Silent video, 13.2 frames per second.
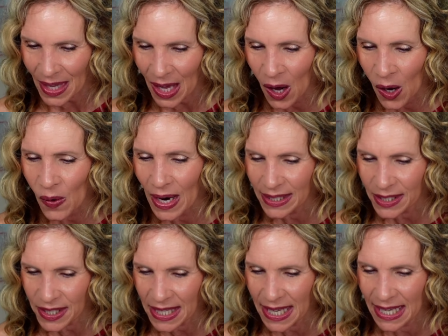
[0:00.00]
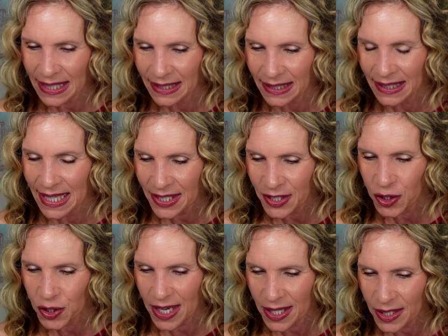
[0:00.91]
Oh, I see. Liz
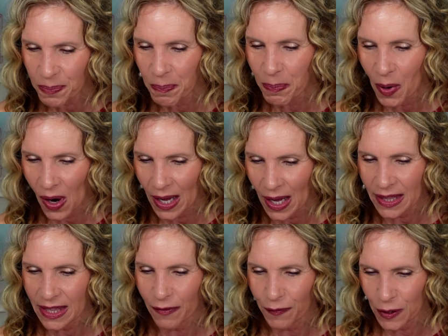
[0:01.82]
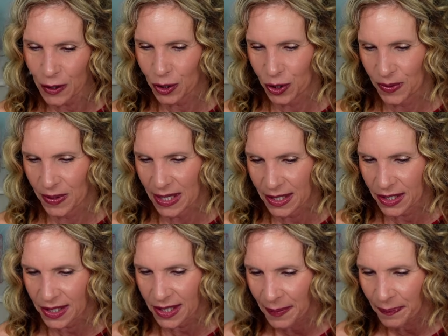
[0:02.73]
just bought The
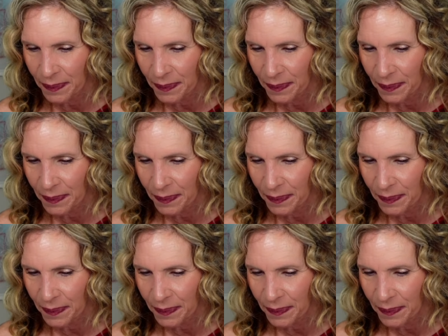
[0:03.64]
Futurist